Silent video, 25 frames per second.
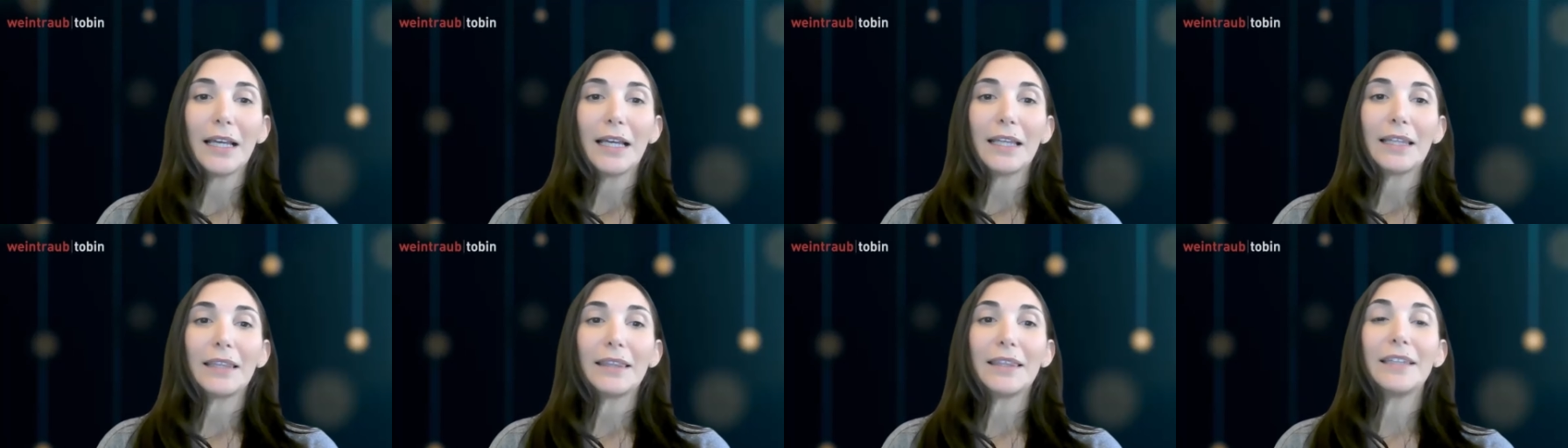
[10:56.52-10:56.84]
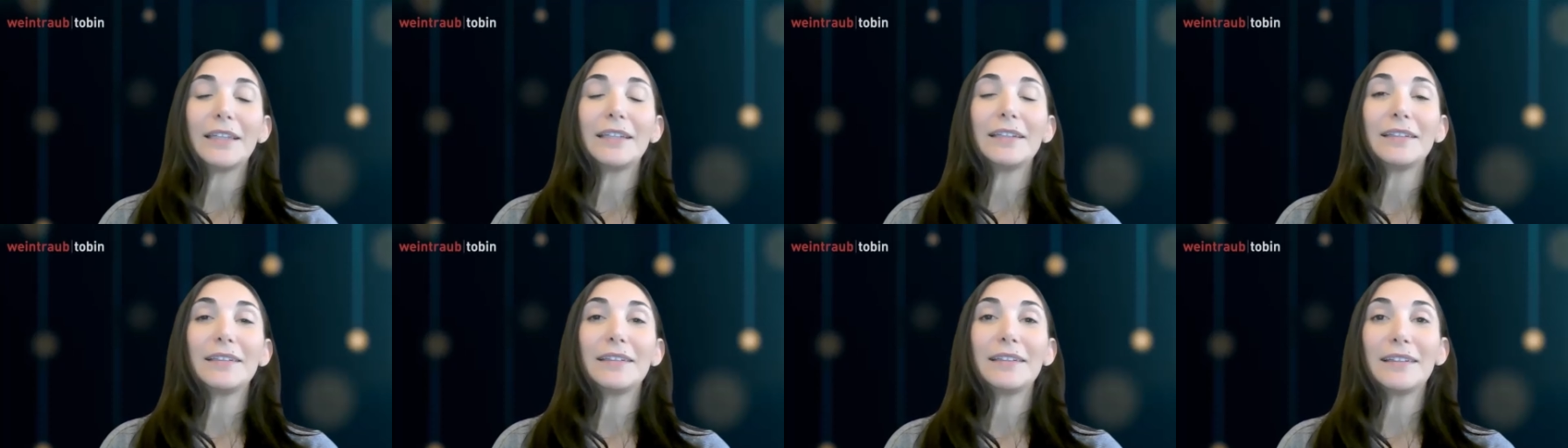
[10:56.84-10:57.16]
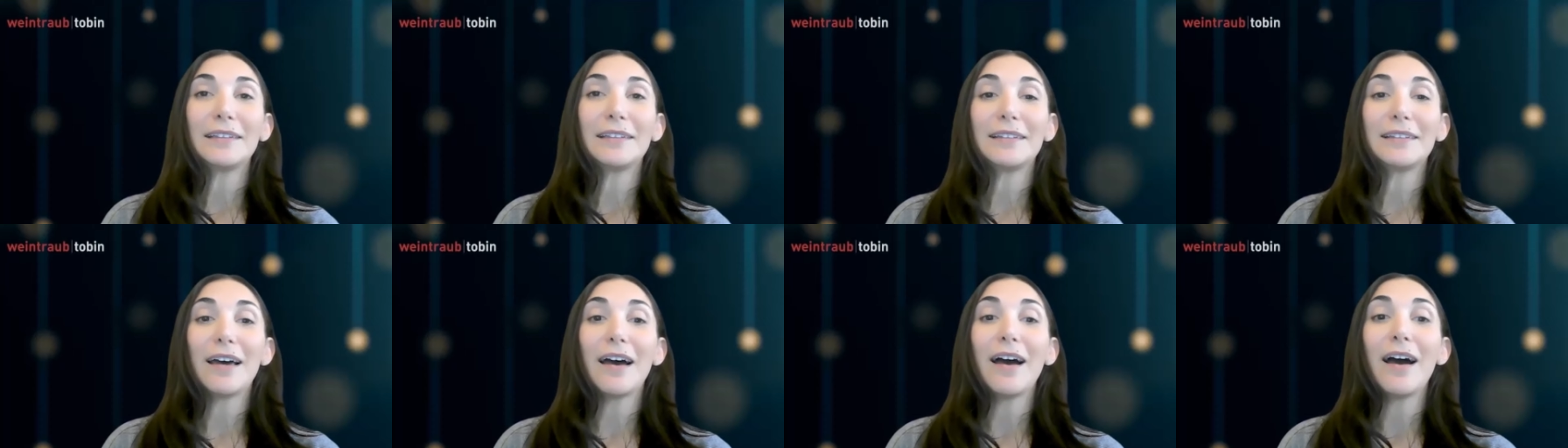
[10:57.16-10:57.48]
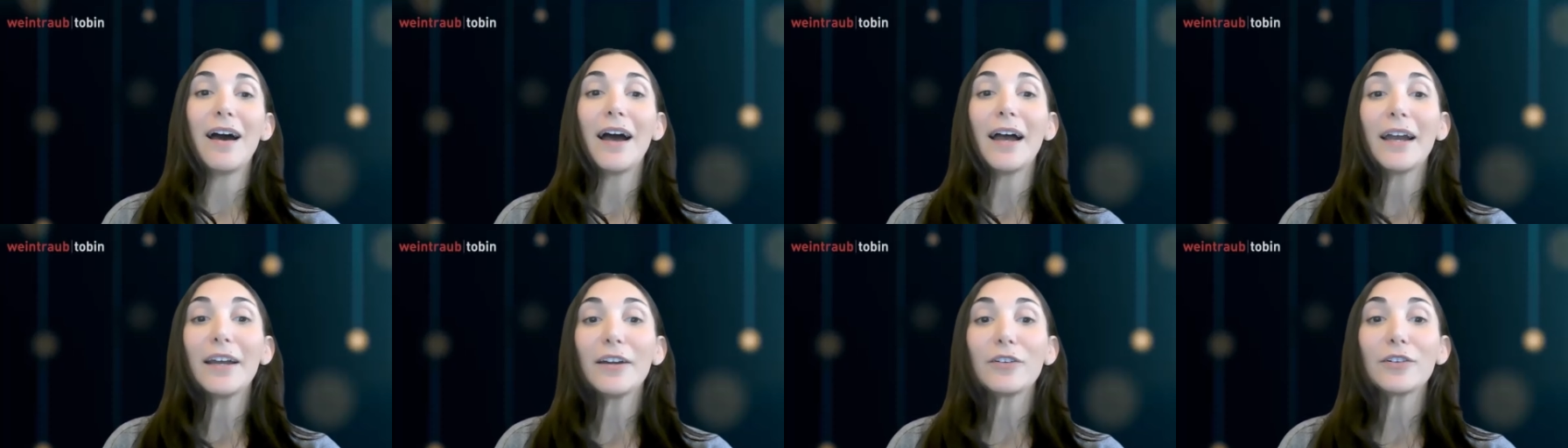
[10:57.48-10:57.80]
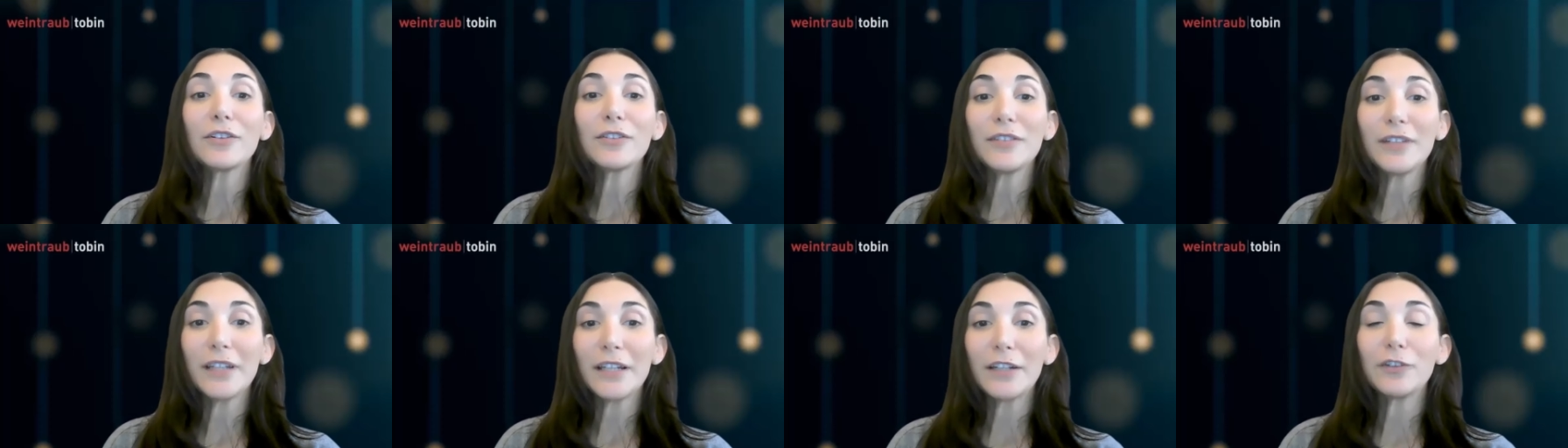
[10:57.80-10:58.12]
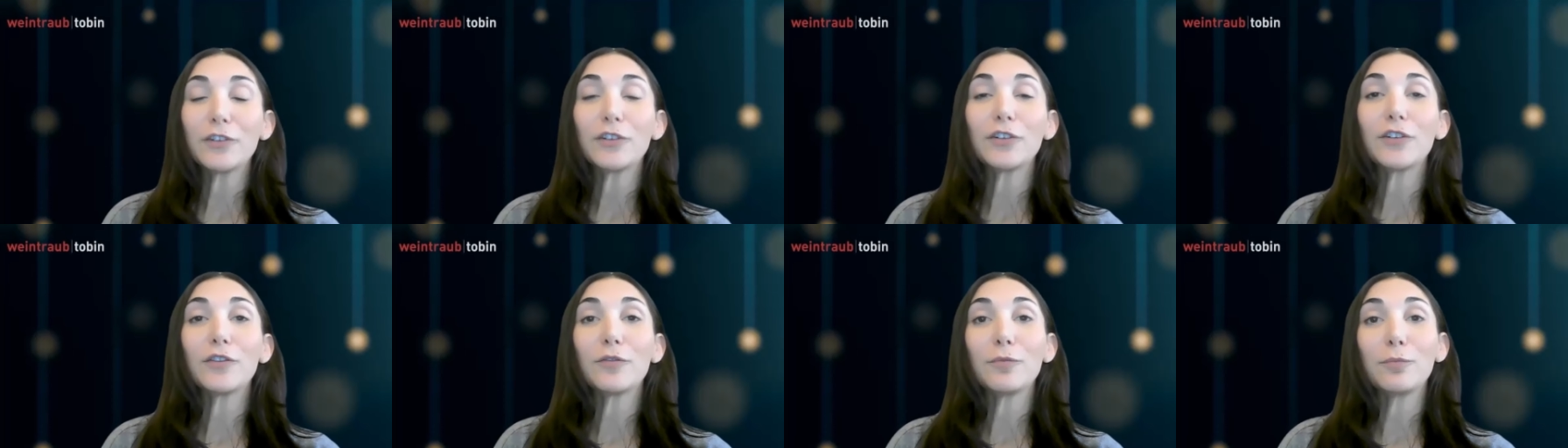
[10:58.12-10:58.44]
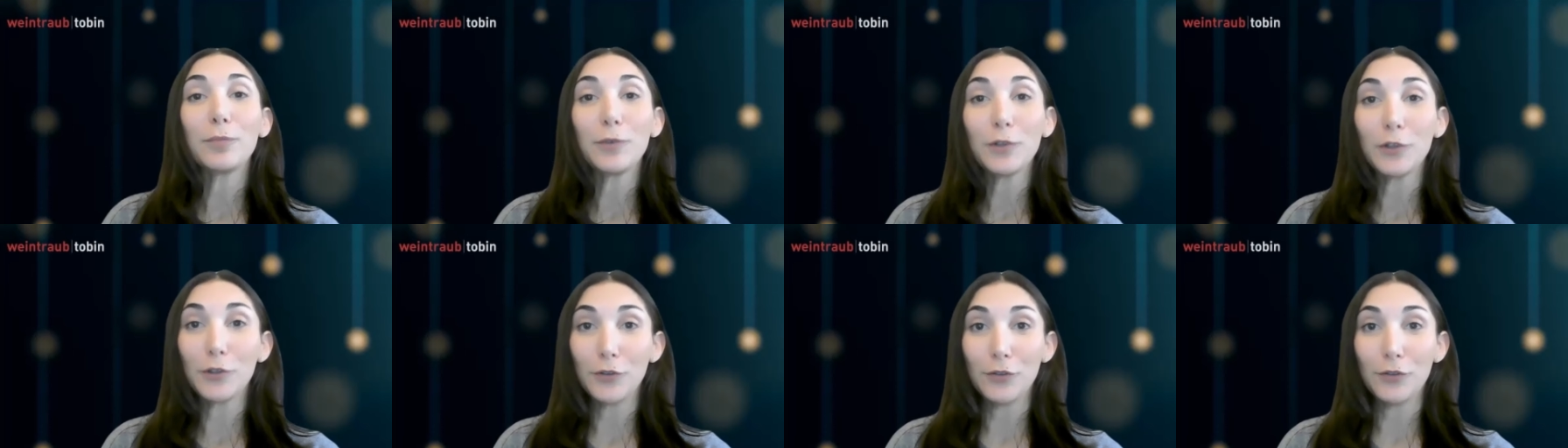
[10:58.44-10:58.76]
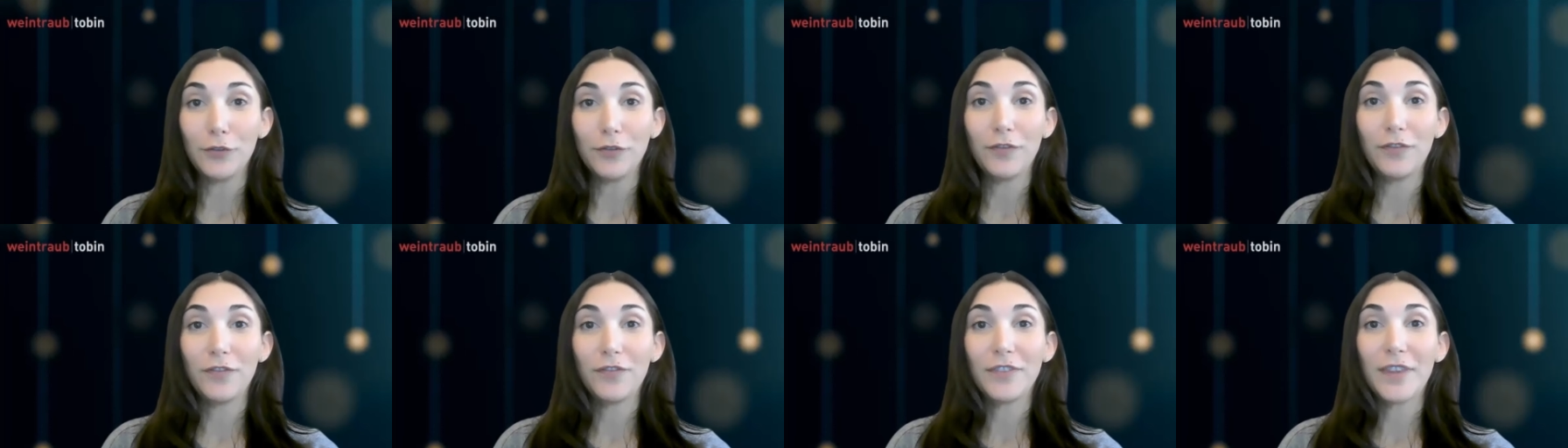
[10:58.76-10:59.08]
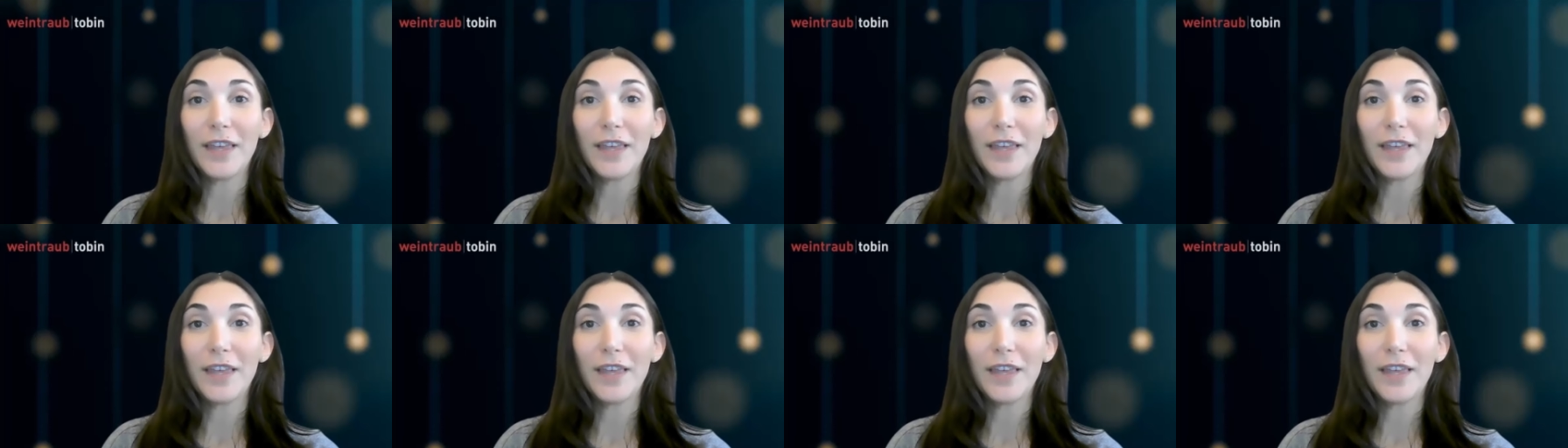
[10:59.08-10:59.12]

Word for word: This is a higher standard of proof